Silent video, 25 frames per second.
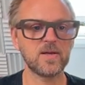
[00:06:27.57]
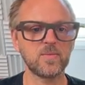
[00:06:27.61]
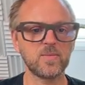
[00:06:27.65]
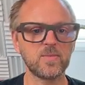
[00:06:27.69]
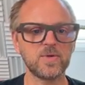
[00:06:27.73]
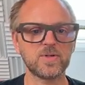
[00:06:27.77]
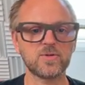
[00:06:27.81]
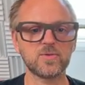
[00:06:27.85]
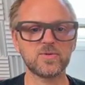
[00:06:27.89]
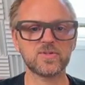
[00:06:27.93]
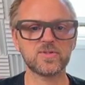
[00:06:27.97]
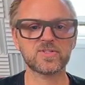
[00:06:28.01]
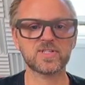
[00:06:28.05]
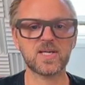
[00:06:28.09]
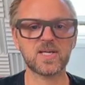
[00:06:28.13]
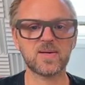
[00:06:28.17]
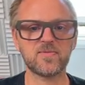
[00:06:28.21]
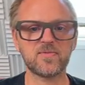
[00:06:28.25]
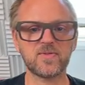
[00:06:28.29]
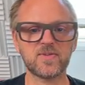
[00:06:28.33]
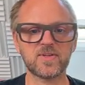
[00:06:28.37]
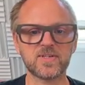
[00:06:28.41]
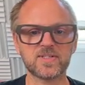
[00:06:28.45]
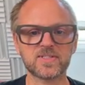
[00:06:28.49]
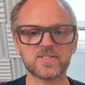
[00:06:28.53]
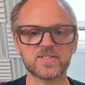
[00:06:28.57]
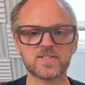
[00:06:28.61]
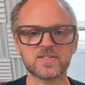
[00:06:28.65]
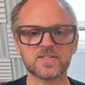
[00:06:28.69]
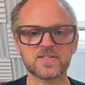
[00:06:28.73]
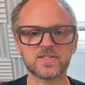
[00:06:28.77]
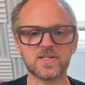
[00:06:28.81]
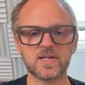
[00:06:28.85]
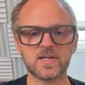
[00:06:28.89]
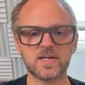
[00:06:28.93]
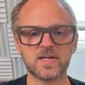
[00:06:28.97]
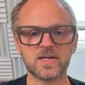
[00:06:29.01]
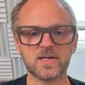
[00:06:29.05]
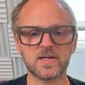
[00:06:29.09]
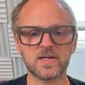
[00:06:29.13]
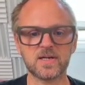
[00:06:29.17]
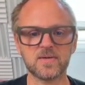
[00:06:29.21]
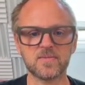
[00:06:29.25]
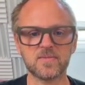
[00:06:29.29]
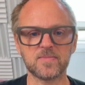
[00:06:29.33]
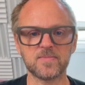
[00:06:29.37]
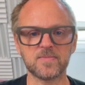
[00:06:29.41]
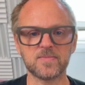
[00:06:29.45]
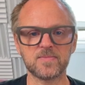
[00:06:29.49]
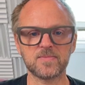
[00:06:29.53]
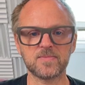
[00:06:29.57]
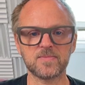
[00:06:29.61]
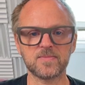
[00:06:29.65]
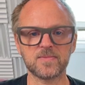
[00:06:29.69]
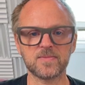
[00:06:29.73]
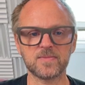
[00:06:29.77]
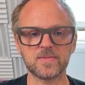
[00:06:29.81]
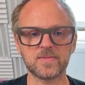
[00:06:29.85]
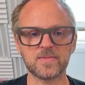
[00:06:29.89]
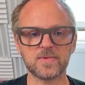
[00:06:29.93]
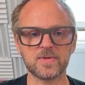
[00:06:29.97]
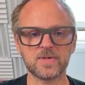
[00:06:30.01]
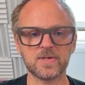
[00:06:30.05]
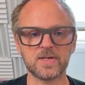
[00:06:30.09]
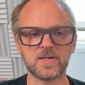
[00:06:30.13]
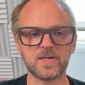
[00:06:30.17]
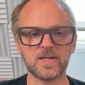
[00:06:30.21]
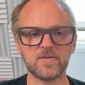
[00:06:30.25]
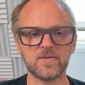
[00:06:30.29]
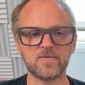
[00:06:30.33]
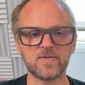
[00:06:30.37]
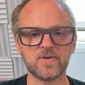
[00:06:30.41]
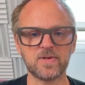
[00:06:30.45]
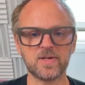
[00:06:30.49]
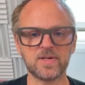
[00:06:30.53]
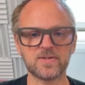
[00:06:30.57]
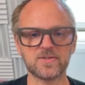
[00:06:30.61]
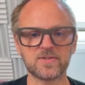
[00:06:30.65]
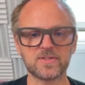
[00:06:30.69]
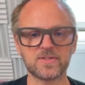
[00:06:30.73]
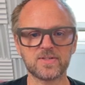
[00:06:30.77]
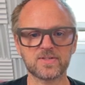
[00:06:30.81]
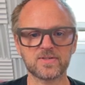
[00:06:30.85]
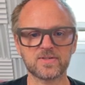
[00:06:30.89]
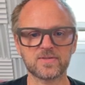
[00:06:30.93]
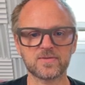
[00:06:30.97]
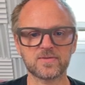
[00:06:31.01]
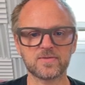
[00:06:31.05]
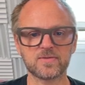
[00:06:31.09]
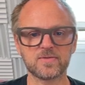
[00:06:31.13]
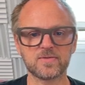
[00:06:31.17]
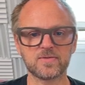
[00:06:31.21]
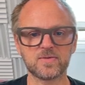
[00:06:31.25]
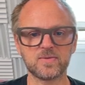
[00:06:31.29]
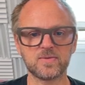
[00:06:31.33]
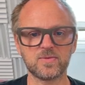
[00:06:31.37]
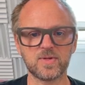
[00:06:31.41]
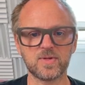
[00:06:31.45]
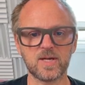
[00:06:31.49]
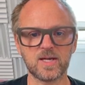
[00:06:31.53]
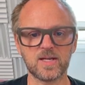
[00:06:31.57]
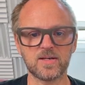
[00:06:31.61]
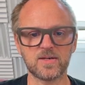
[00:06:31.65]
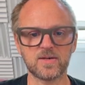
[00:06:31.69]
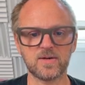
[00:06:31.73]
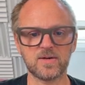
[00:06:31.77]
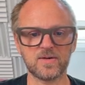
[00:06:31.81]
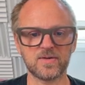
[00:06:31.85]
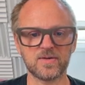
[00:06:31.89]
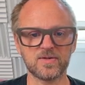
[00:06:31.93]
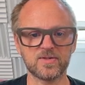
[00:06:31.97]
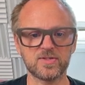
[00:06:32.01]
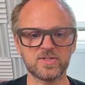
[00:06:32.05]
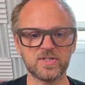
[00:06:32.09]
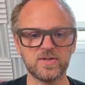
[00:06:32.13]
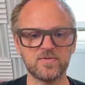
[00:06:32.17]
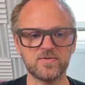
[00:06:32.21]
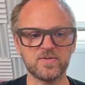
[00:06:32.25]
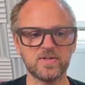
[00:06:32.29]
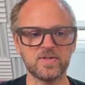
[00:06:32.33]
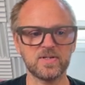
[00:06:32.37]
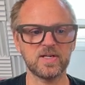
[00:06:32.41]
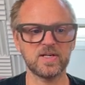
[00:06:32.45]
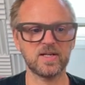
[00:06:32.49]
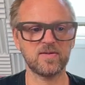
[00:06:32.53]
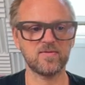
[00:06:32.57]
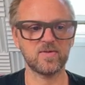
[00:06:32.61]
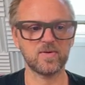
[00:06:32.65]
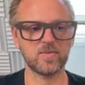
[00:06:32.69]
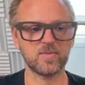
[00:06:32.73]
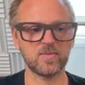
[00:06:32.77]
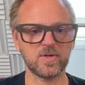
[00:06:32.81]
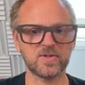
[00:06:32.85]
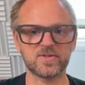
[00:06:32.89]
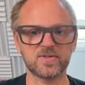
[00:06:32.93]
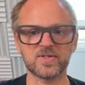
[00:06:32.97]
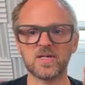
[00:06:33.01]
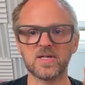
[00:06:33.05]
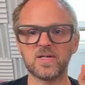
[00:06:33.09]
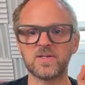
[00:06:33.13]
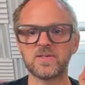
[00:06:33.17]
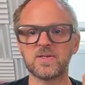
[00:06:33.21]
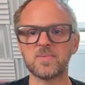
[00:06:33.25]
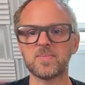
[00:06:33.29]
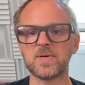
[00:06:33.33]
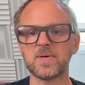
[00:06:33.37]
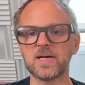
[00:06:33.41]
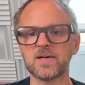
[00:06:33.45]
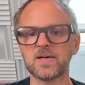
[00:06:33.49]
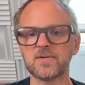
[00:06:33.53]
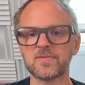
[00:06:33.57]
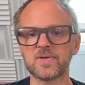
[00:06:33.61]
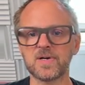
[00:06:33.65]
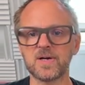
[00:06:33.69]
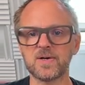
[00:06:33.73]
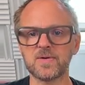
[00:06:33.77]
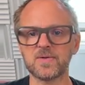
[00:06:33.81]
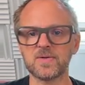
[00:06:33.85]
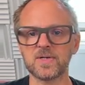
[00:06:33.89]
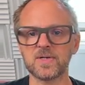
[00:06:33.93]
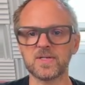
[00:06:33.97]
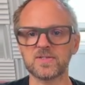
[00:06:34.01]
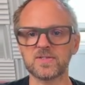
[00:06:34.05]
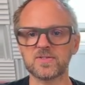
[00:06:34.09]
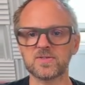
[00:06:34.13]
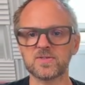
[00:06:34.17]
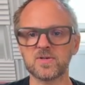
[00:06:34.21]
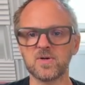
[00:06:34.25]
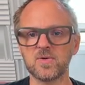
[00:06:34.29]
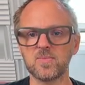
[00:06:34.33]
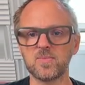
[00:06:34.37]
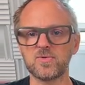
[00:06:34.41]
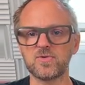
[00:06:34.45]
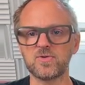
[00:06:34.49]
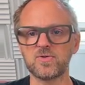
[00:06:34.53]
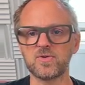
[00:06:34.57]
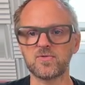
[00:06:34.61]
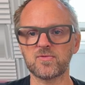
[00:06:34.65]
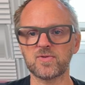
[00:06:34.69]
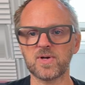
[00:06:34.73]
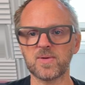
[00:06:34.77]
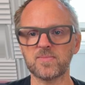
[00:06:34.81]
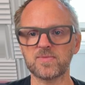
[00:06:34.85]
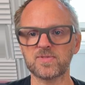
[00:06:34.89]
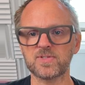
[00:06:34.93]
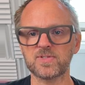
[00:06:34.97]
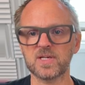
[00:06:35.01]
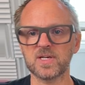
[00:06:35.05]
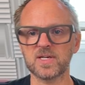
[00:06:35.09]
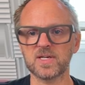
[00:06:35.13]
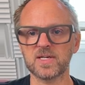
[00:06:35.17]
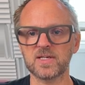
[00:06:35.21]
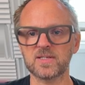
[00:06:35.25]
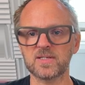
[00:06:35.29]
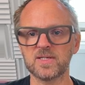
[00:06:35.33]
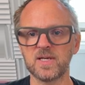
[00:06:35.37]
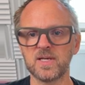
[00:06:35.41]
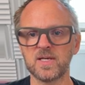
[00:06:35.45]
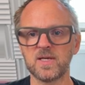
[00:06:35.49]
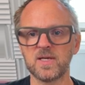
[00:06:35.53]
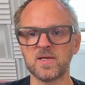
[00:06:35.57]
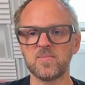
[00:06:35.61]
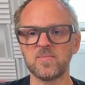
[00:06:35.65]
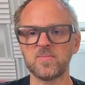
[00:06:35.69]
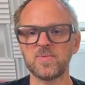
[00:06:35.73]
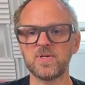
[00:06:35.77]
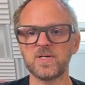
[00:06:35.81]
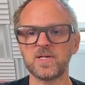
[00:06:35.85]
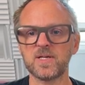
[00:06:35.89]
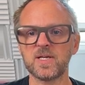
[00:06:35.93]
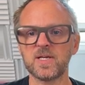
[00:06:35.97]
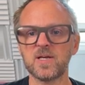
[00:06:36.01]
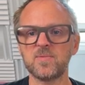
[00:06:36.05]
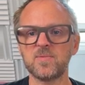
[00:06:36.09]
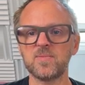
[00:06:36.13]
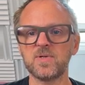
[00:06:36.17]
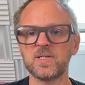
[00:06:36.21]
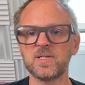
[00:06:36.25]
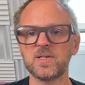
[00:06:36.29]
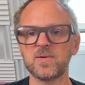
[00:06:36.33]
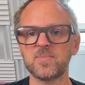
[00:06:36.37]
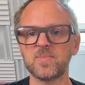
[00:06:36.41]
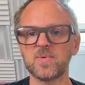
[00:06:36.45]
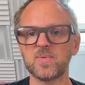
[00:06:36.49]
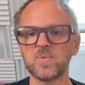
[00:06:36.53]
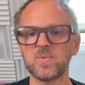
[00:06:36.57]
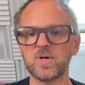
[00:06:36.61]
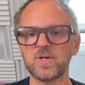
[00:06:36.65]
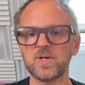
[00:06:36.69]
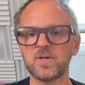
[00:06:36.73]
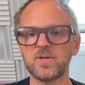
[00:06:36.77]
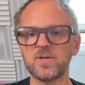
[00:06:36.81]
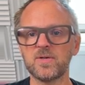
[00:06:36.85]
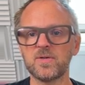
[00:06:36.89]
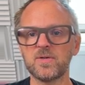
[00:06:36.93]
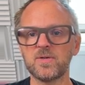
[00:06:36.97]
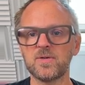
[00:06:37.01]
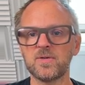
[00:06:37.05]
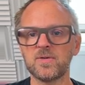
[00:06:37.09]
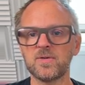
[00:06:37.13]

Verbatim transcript: We do the same for this um, level. Let's just do that on the shifted level. We are still on the background. Let's go program select, pick M E number one,